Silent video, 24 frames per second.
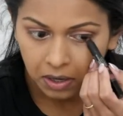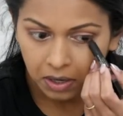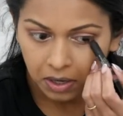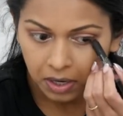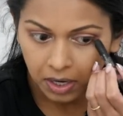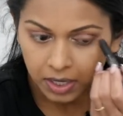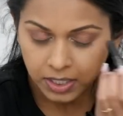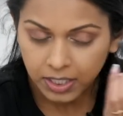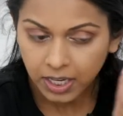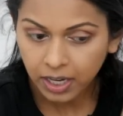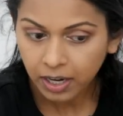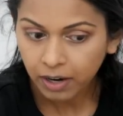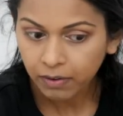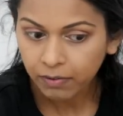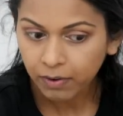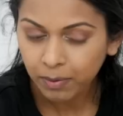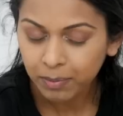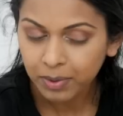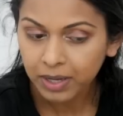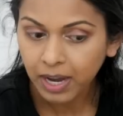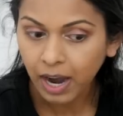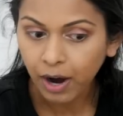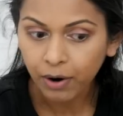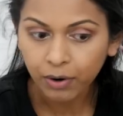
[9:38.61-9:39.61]
I take it from
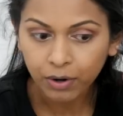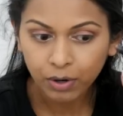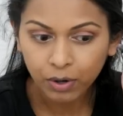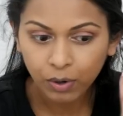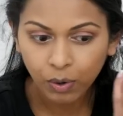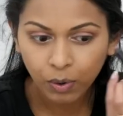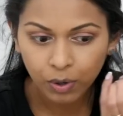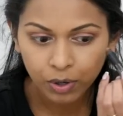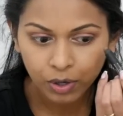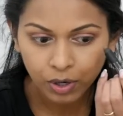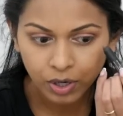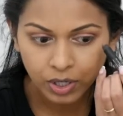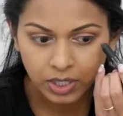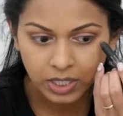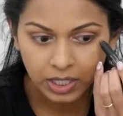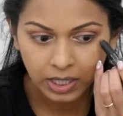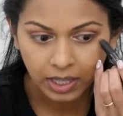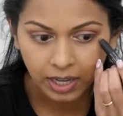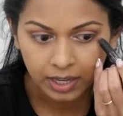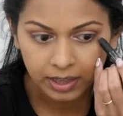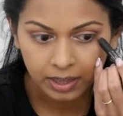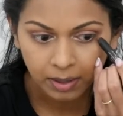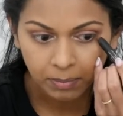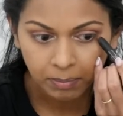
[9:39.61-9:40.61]
the outer corner to
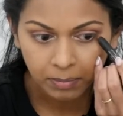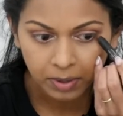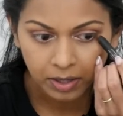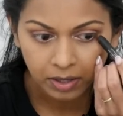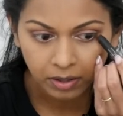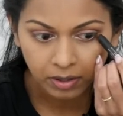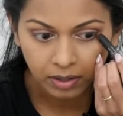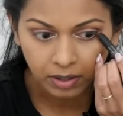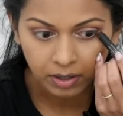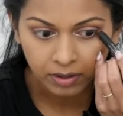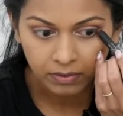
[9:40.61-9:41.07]
like the middle